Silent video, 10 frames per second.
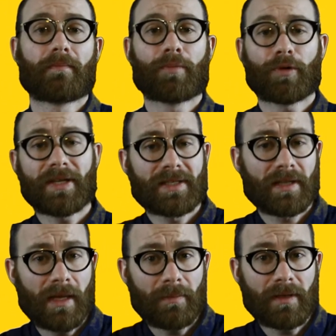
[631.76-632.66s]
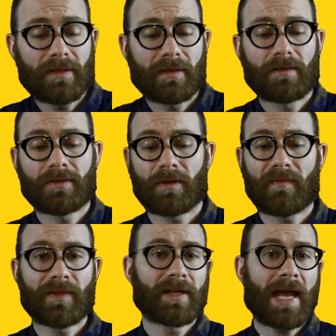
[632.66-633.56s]
Pre-assignment, so
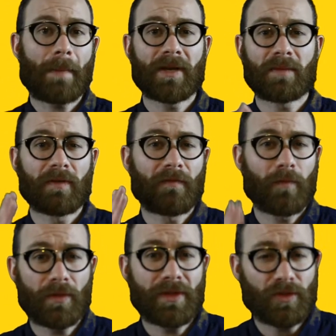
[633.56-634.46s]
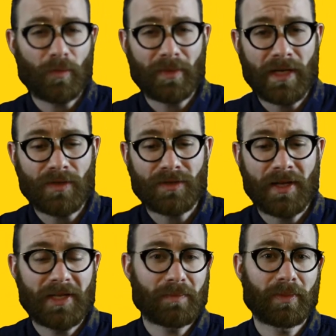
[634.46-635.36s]
everything happening before the interpretation
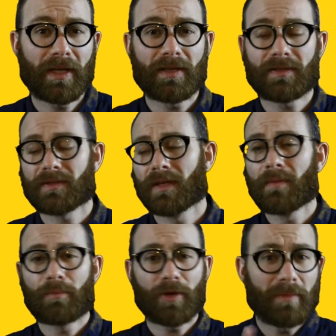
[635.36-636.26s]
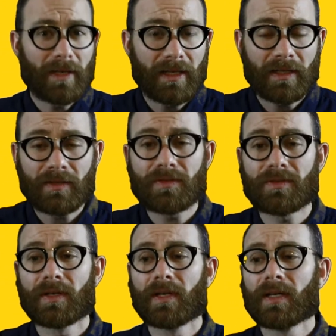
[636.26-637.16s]
takes place.
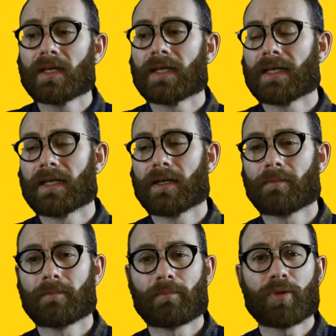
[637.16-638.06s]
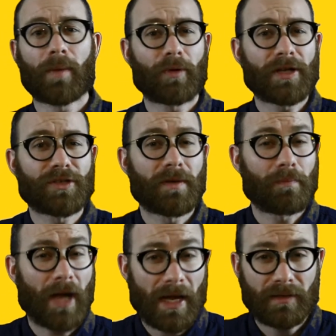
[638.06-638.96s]
Pre-meetings, preparation and
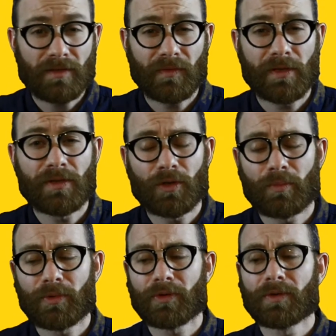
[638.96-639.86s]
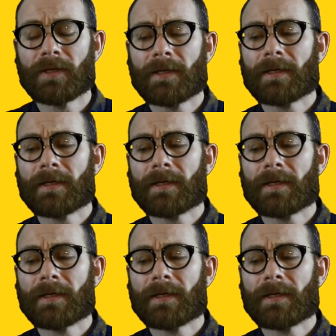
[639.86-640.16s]
practice for the interpreter.